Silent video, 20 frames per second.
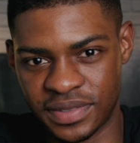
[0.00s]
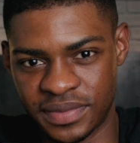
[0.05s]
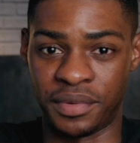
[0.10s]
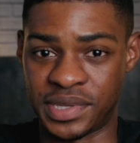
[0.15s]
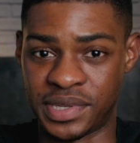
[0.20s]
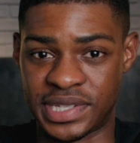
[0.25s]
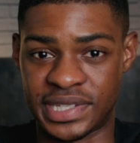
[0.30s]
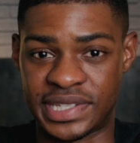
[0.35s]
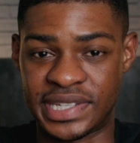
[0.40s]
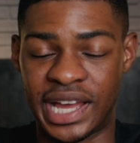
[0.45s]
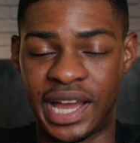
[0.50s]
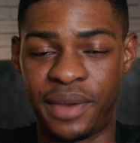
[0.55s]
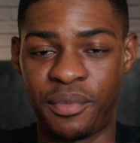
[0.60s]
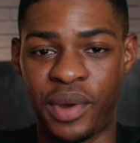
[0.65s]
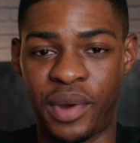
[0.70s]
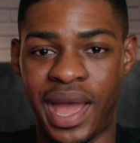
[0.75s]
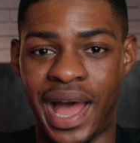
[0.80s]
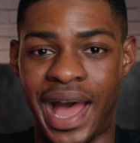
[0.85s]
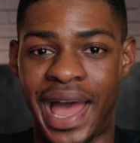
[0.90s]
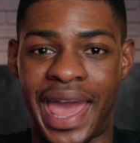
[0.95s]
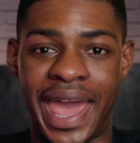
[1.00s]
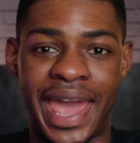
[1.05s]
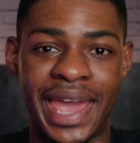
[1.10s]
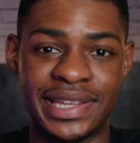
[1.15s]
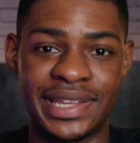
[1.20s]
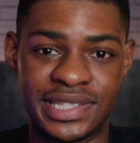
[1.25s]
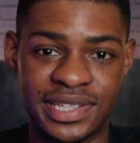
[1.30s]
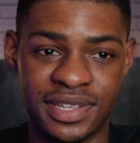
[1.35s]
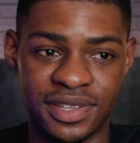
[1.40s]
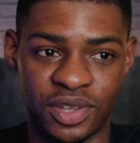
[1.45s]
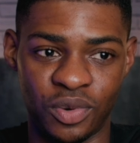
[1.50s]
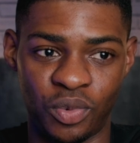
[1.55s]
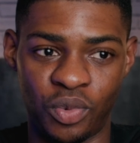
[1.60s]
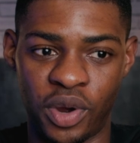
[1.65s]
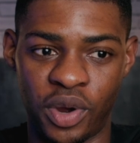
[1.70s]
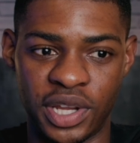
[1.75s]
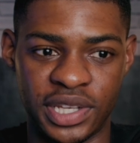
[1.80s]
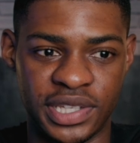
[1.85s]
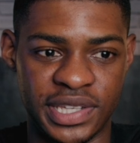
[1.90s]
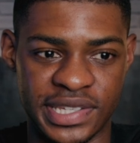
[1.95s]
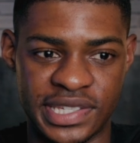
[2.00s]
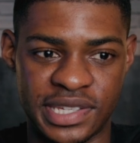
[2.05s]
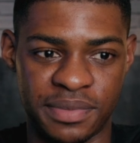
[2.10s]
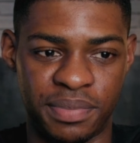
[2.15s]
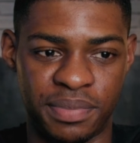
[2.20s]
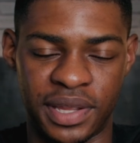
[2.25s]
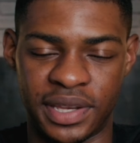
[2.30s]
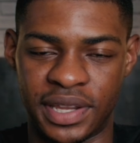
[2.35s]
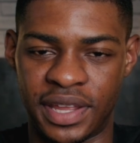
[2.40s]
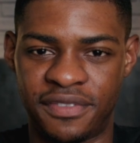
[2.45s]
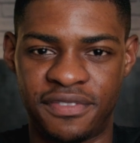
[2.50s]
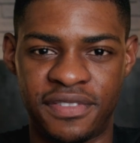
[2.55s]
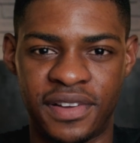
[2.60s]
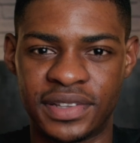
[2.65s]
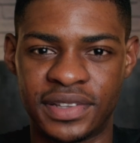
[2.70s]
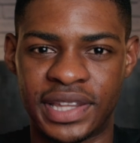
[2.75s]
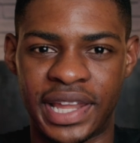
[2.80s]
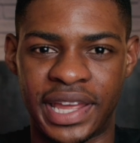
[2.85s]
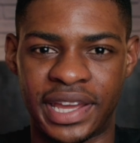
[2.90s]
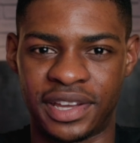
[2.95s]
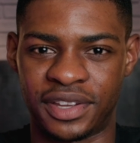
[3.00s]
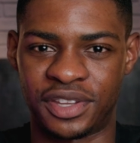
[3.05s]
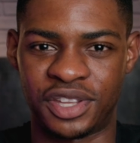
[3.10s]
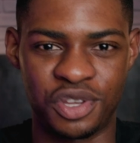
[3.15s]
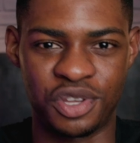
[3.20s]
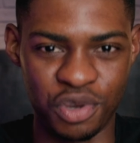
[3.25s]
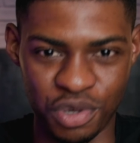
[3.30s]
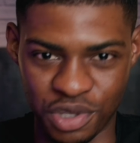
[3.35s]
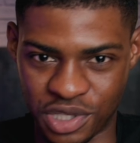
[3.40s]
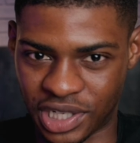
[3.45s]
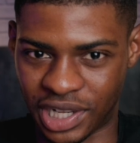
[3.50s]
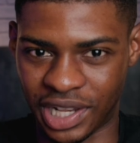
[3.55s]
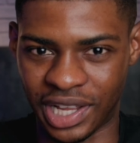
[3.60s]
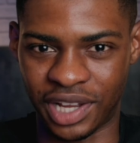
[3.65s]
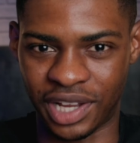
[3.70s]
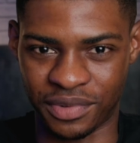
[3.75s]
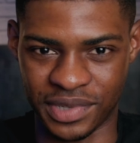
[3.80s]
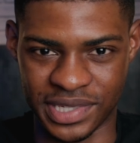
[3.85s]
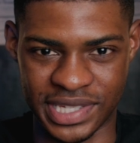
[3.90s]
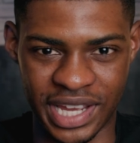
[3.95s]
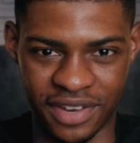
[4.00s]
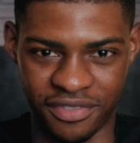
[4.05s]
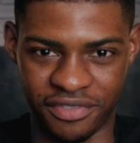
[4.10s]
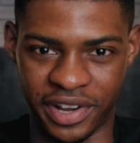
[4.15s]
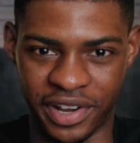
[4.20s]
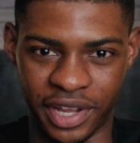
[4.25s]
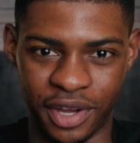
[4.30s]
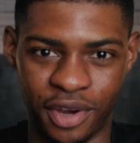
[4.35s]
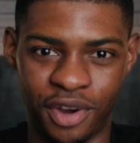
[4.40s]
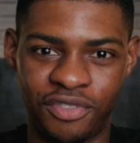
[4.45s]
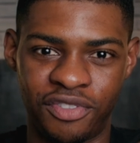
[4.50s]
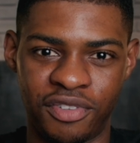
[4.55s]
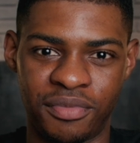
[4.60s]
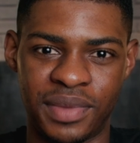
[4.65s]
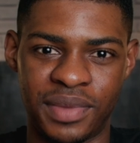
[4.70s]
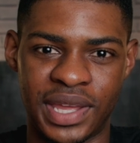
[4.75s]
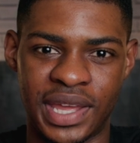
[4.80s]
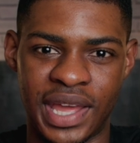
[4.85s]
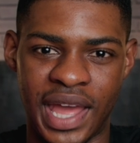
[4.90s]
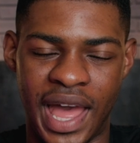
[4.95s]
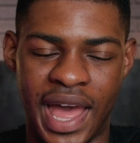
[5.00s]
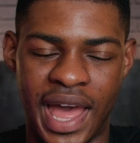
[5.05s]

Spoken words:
There was a time where I hated the word discipline. It felt like a huge cloud was hovering over me.